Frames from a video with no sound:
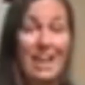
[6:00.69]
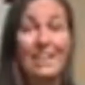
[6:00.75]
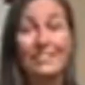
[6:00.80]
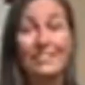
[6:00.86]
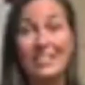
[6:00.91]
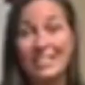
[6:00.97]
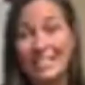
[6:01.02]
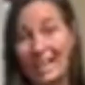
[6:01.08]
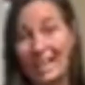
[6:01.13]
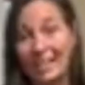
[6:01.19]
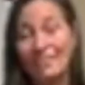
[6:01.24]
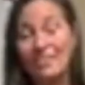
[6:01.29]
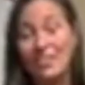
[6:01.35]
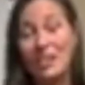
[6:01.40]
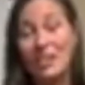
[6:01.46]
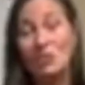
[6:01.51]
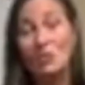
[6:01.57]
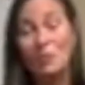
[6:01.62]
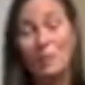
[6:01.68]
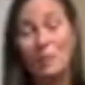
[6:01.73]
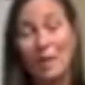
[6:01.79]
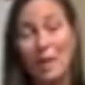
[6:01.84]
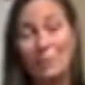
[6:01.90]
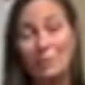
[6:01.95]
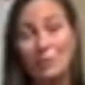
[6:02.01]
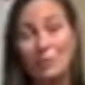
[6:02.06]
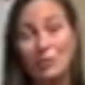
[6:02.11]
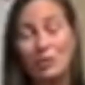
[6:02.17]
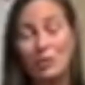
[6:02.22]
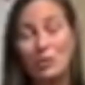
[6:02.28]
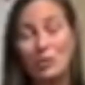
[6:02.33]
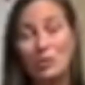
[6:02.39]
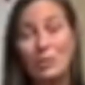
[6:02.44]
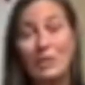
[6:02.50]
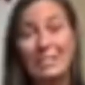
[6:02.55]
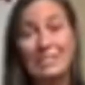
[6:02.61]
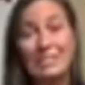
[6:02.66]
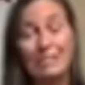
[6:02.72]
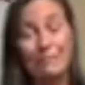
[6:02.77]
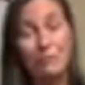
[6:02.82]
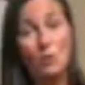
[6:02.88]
The second thing you'll be able to do is if